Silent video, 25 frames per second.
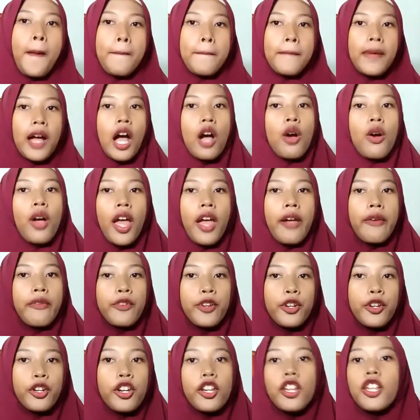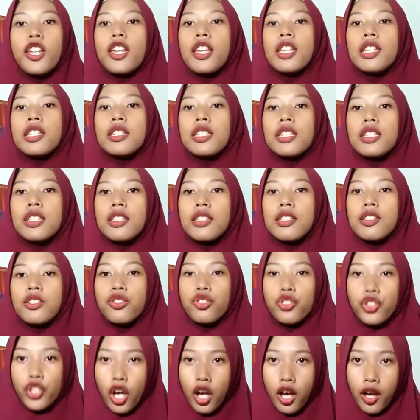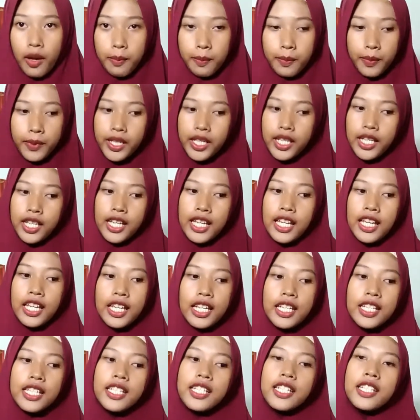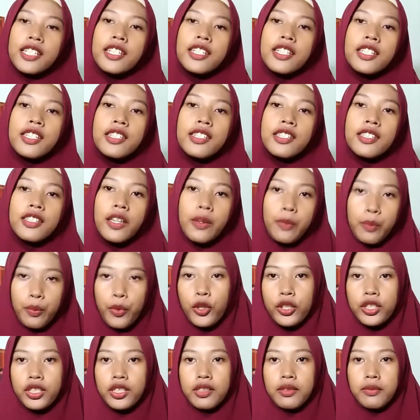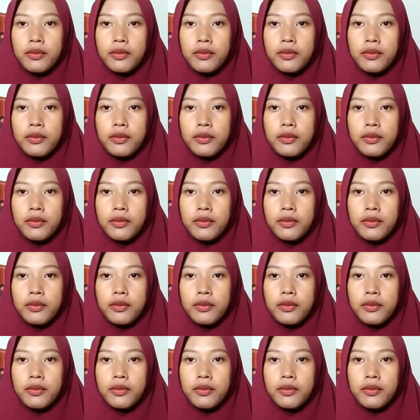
However, this job is important